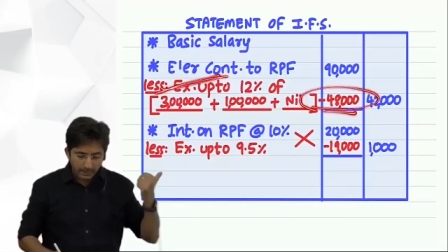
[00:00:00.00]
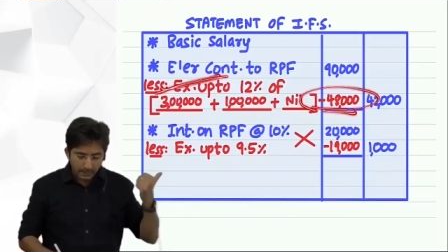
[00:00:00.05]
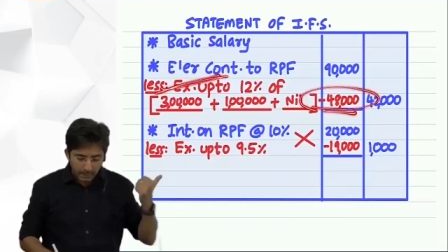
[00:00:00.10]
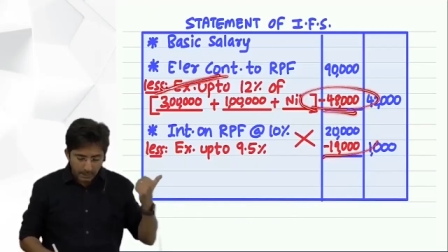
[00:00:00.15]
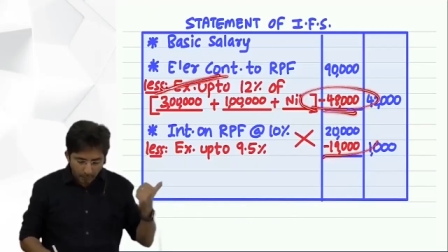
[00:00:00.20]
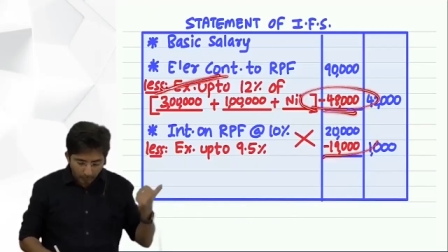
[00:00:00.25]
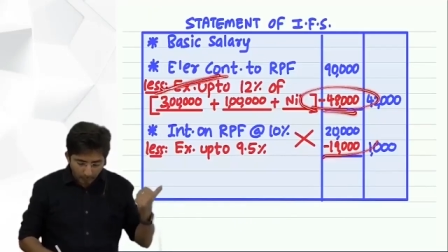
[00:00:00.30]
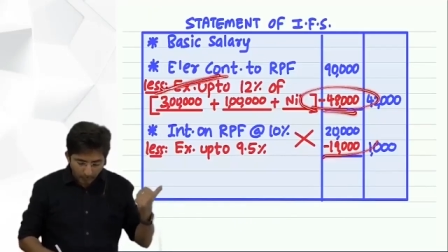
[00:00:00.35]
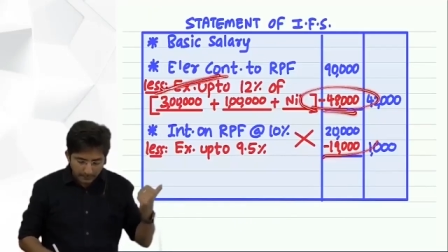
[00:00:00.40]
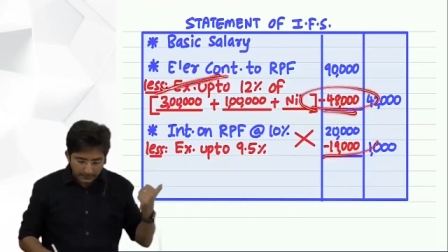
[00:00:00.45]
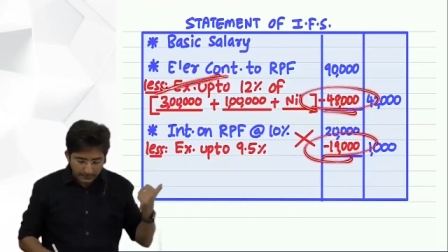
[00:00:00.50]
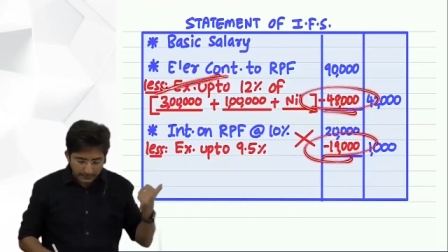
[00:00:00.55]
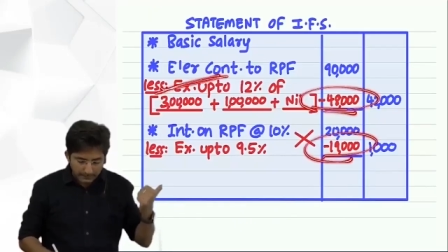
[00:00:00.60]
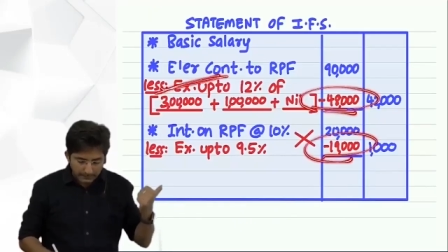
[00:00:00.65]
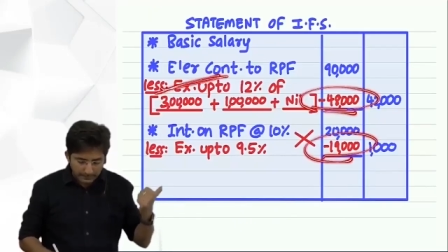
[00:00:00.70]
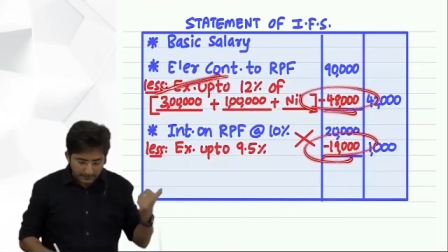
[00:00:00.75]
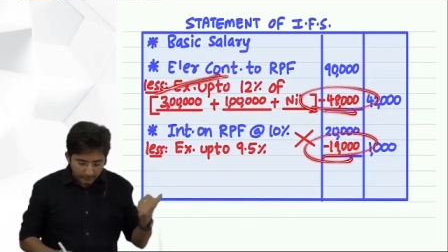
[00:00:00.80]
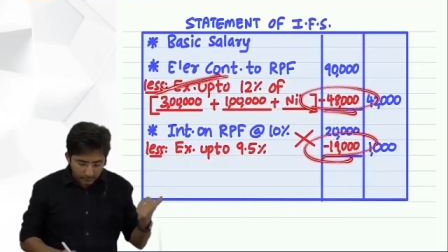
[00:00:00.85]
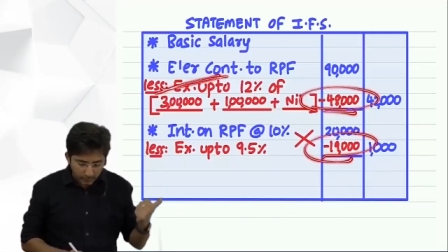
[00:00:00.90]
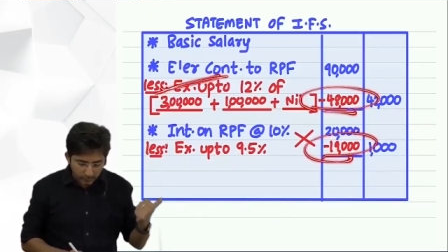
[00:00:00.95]
how much
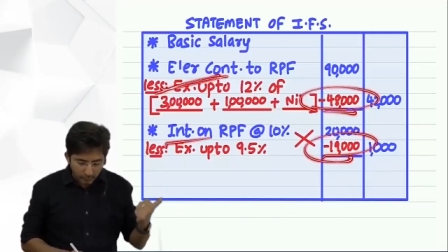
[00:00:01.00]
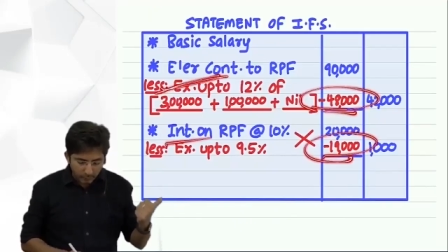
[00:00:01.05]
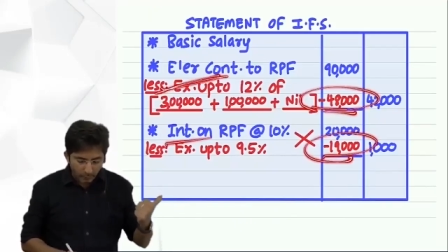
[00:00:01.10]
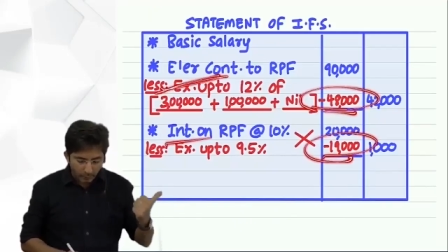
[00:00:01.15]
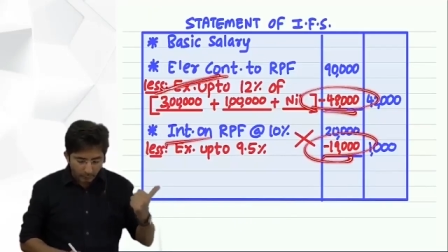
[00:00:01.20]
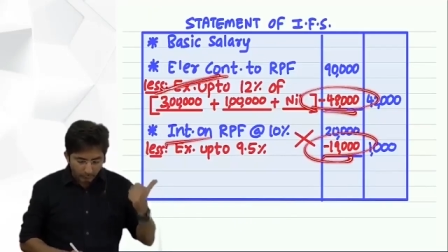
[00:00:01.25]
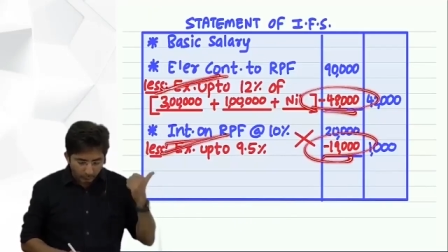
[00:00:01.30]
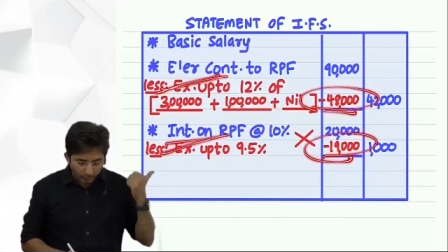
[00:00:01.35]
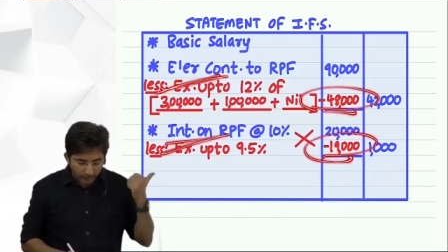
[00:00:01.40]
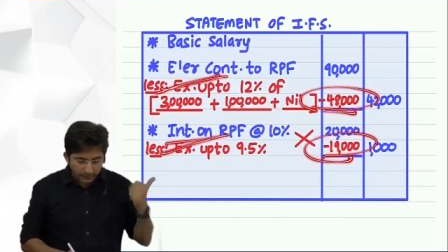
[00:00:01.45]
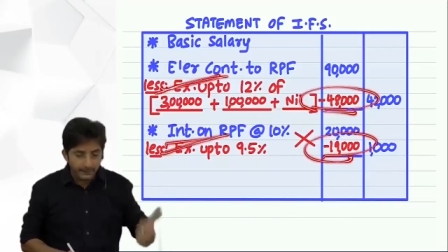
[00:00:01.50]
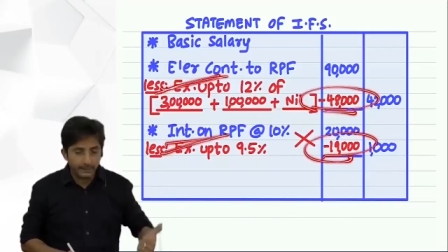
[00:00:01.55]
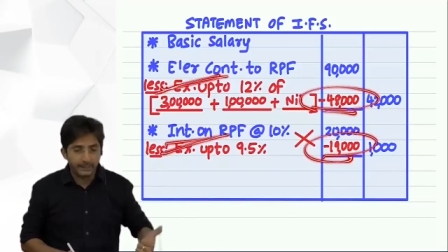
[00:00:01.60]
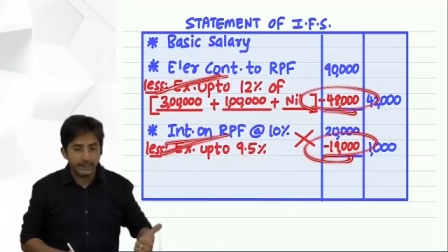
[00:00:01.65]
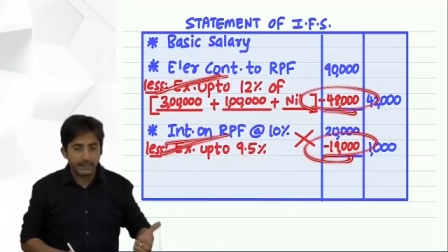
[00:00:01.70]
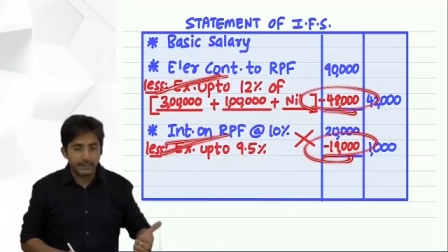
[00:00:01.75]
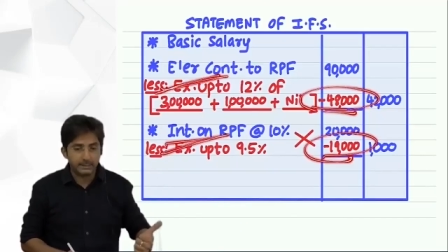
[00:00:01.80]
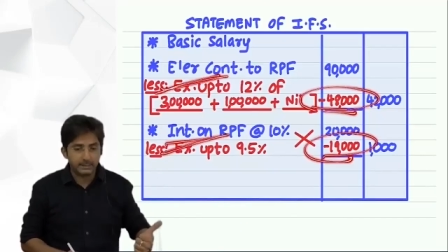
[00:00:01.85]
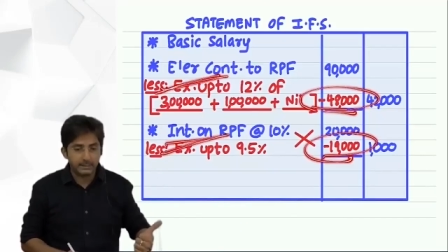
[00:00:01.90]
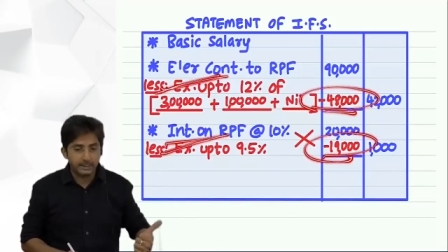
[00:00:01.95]
exemption you got for
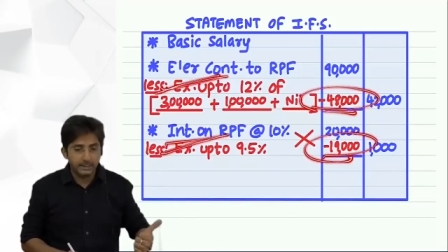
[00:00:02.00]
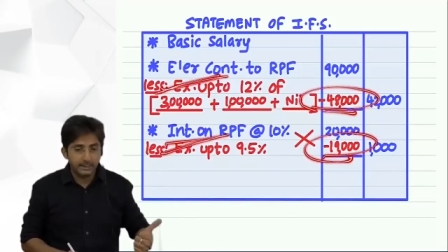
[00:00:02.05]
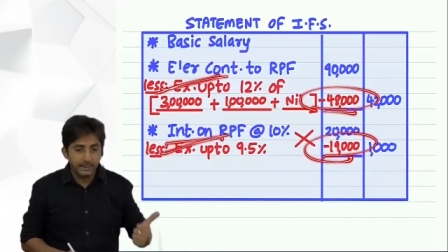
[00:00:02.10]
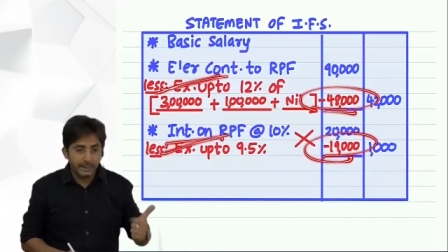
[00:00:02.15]
interest,